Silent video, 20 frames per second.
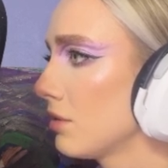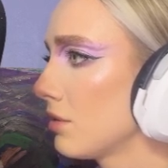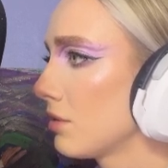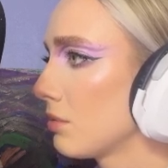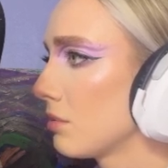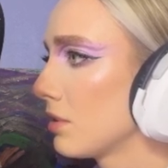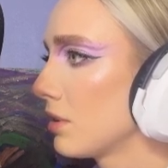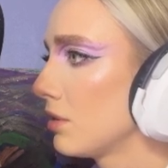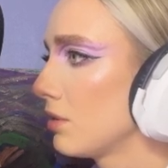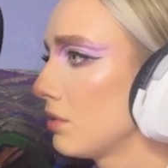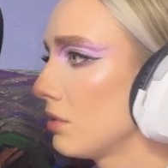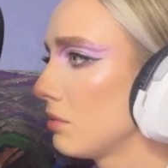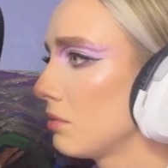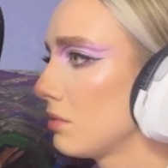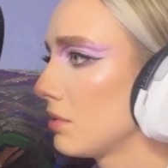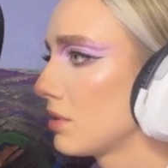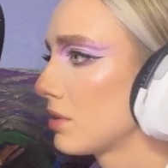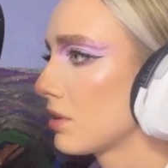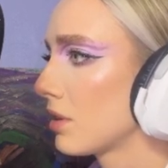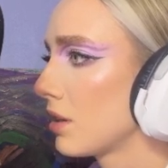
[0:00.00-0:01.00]
We can do with
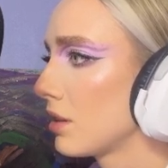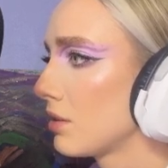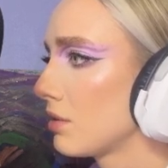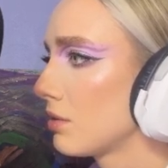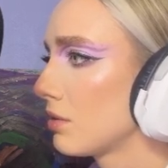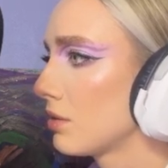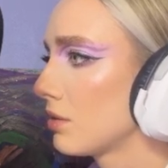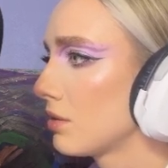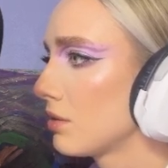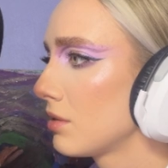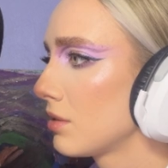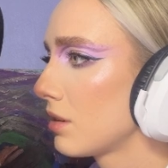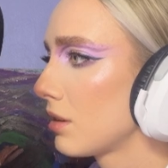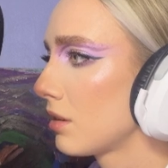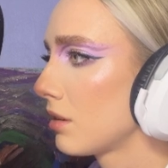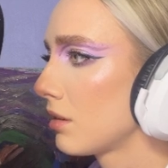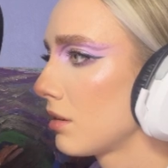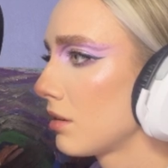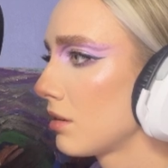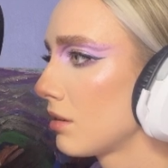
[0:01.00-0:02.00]
Citrus.
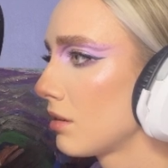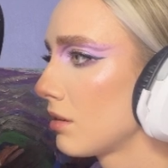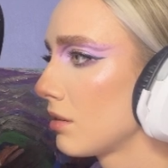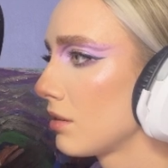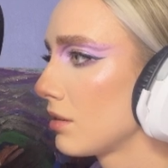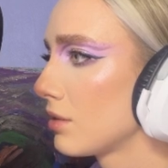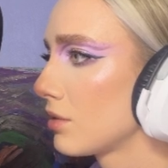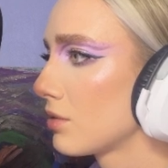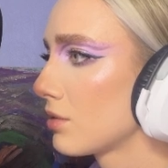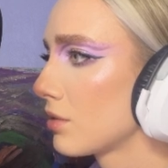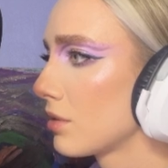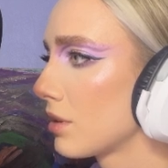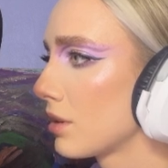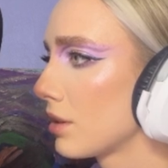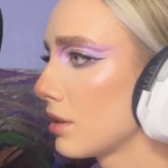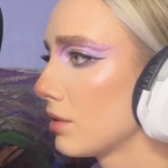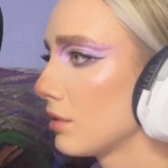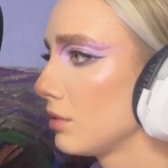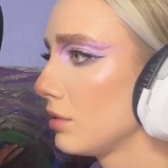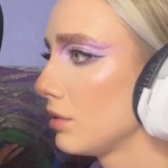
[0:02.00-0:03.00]
Let's try
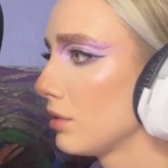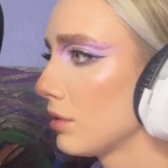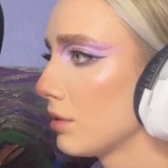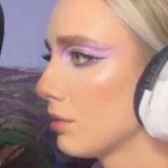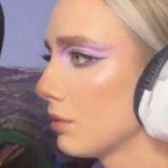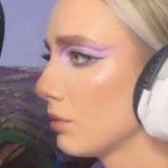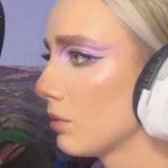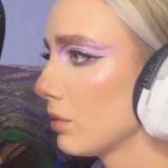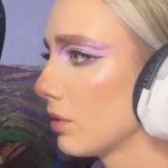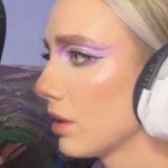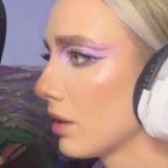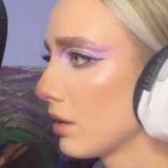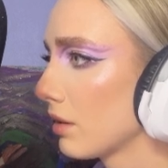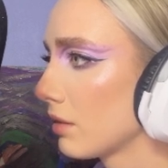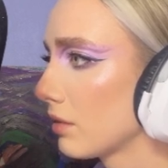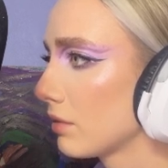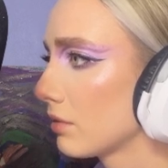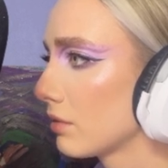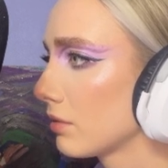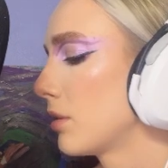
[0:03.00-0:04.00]
to do that.
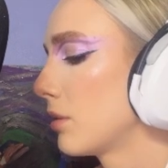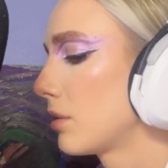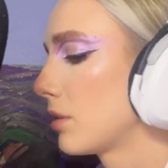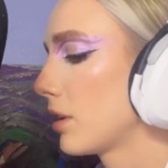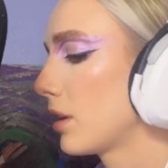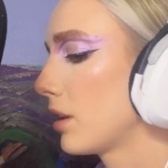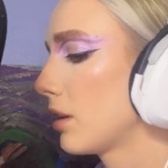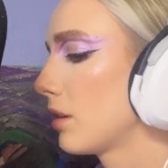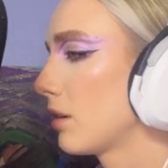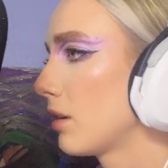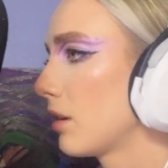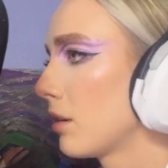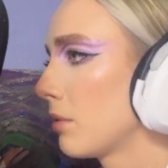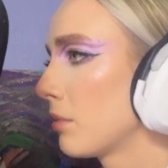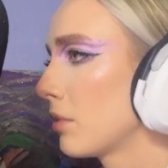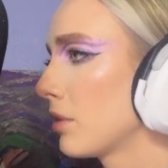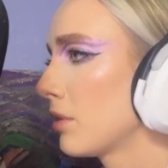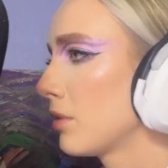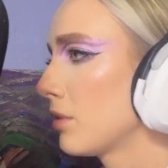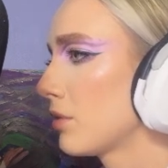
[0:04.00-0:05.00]
Okay, I'm
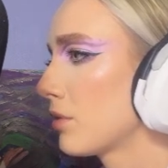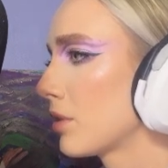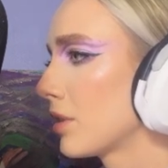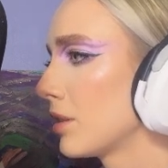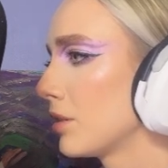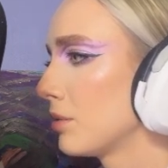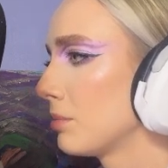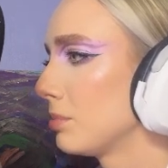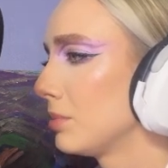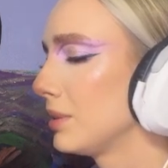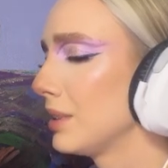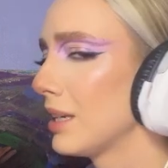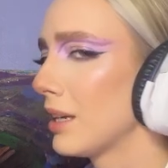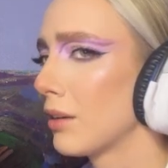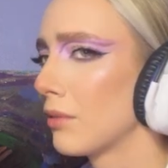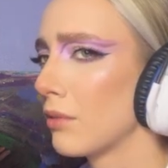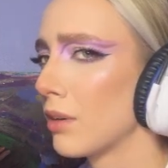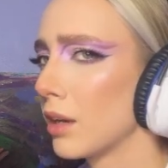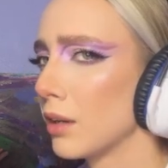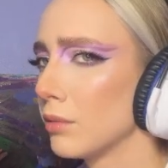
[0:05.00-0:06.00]
gonna try to play
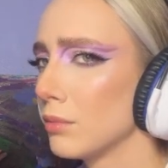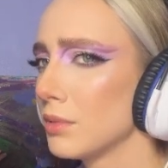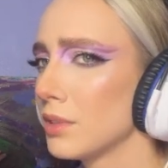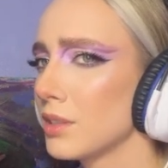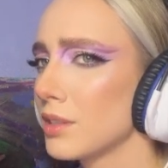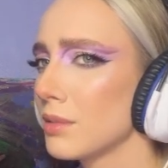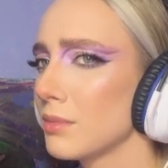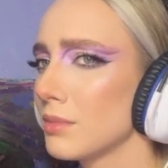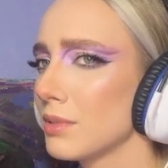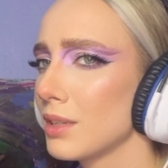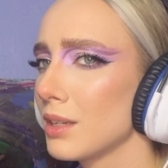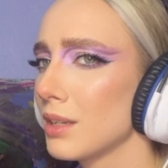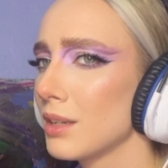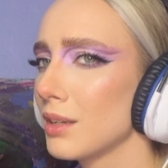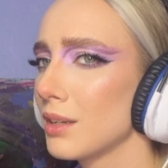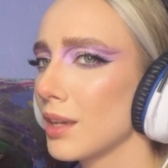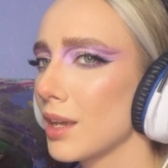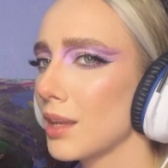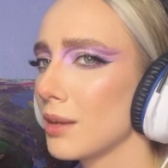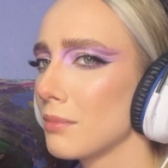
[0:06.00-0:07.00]
around with something
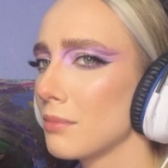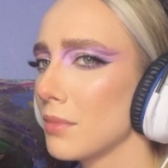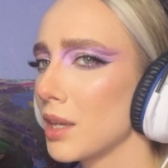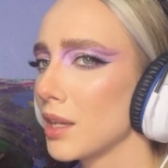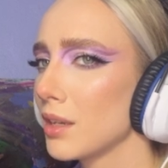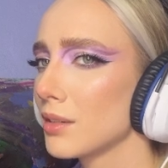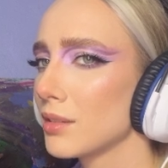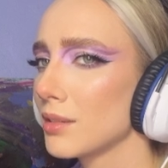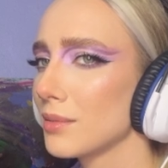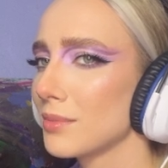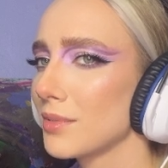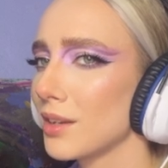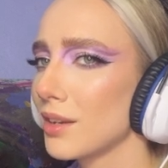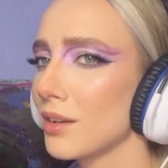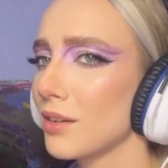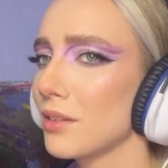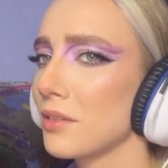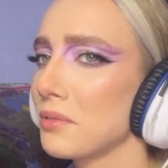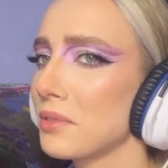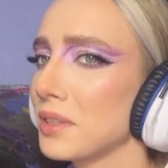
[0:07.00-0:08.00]
and make something
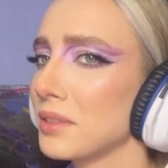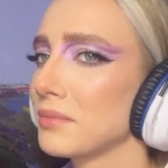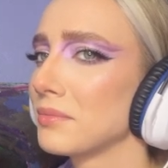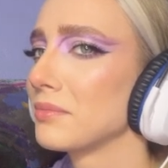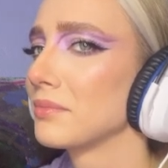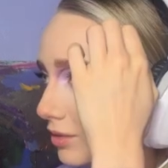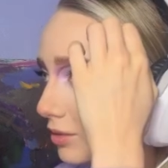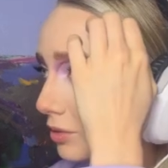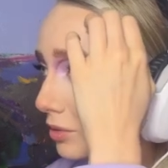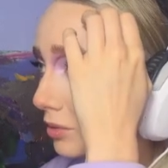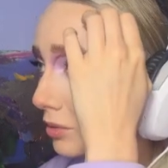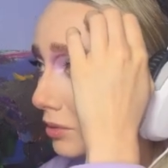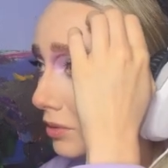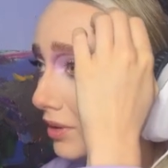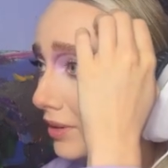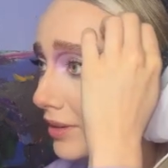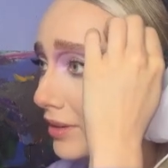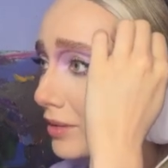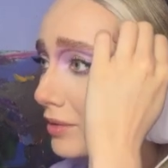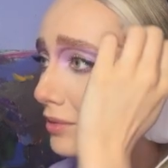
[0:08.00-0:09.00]
out of it. So
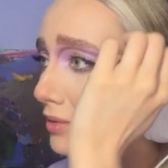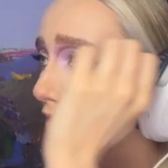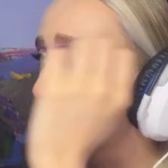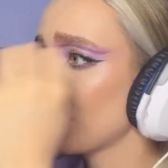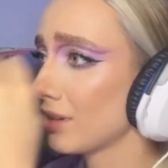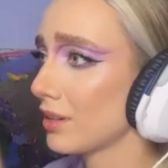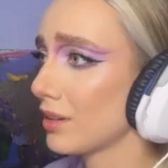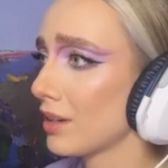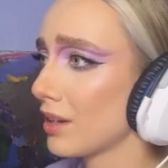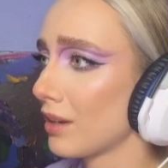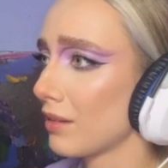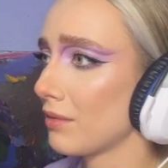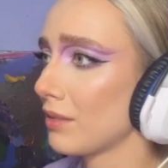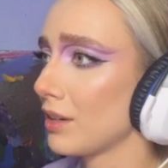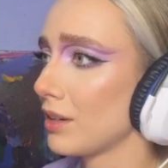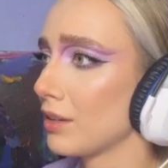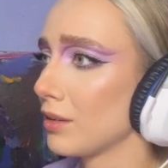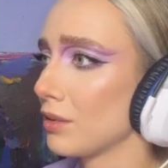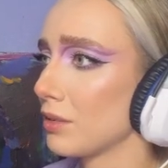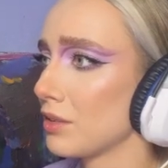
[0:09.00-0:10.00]
I don't think I have
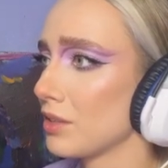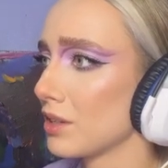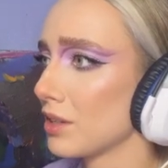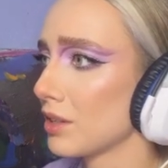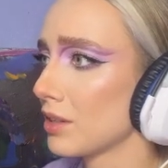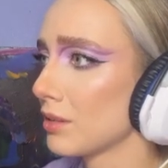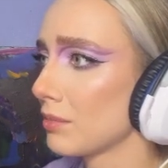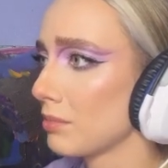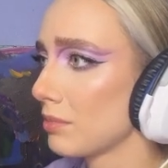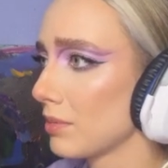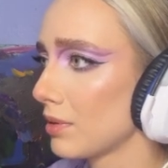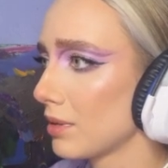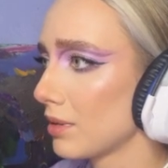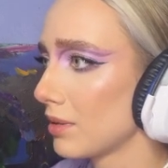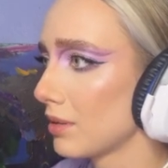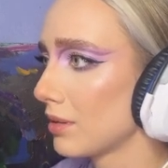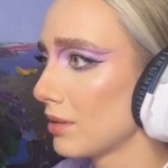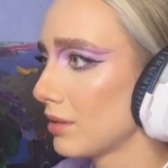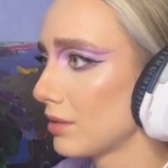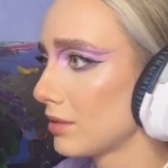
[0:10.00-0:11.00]
any Logic,
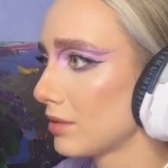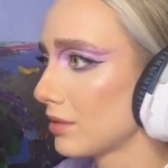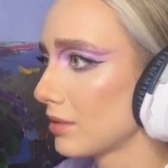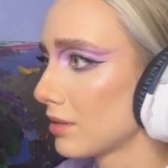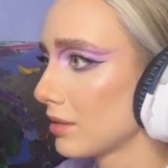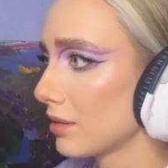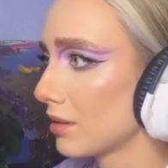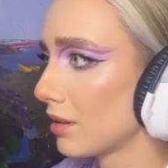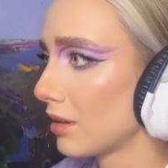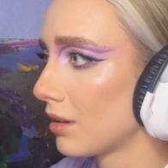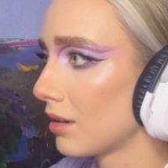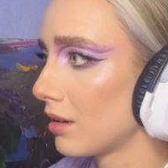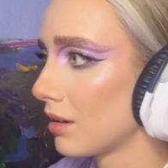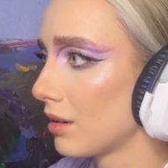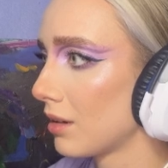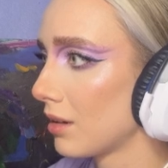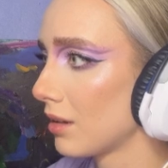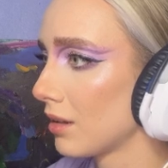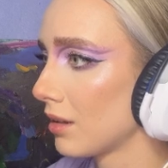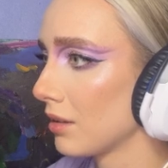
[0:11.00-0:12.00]
but
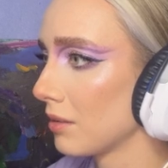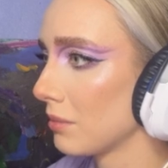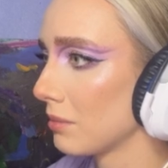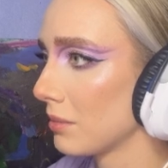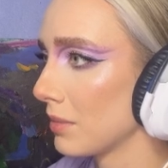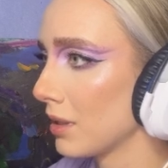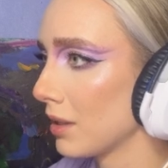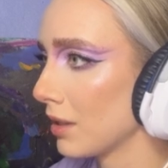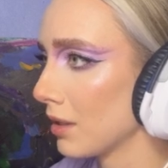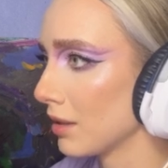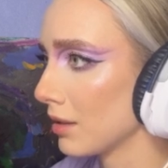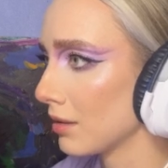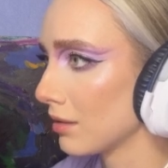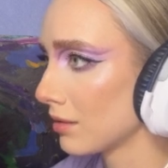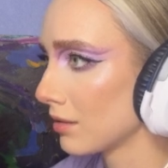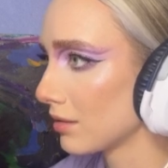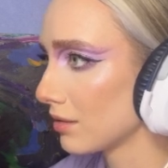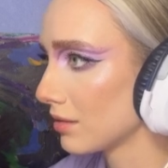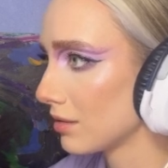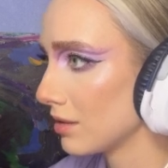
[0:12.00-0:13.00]
I made
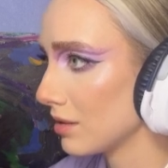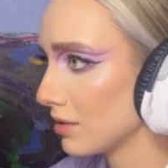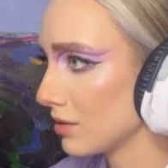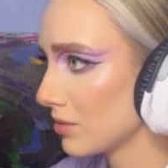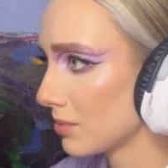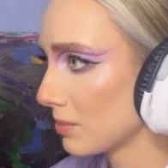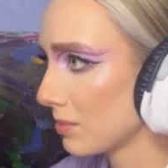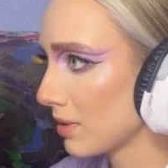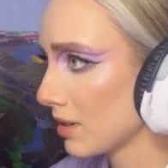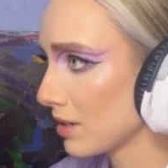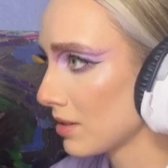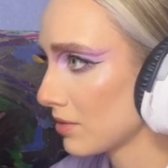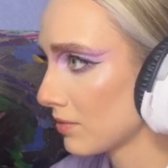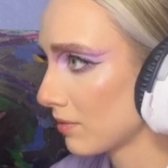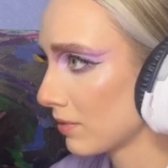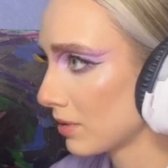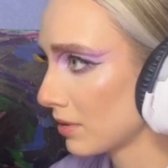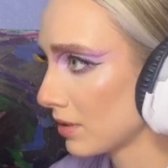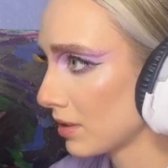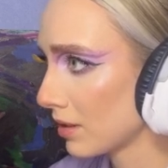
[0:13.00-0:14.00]
this bass
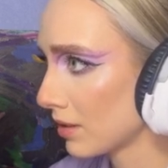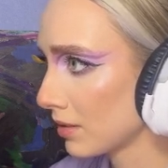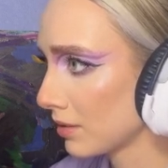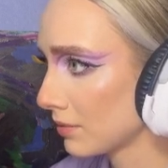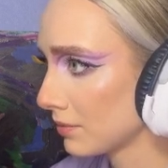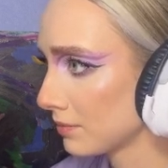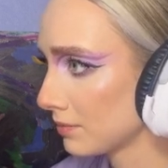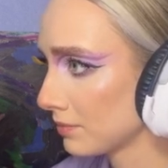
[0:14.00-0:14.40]
for now.